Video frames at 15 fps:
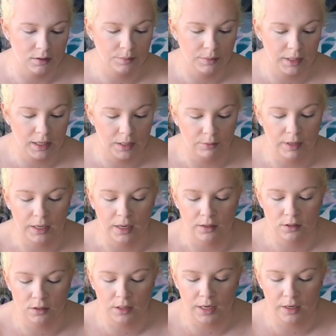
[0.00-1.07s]
is, but anyway,
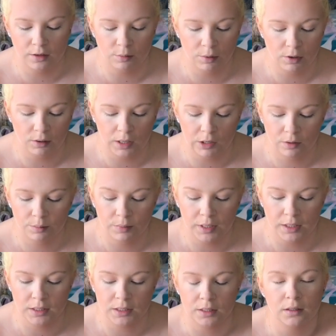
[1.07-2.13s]
yeah, so the handle broke out,
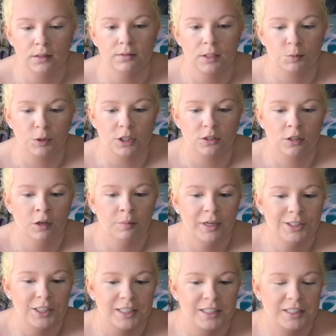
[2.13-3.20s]
but I still love this brush so
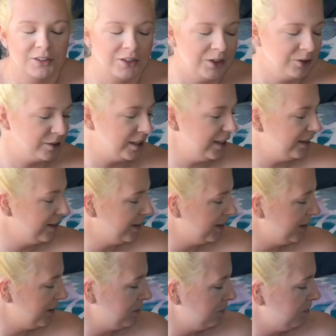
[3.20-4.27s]
much, I still use it.
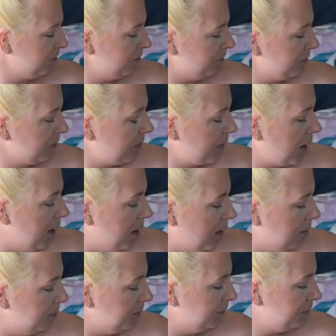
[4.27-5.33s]

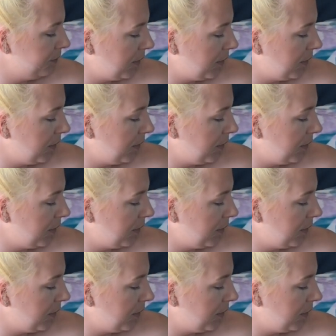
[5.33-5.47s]
I'm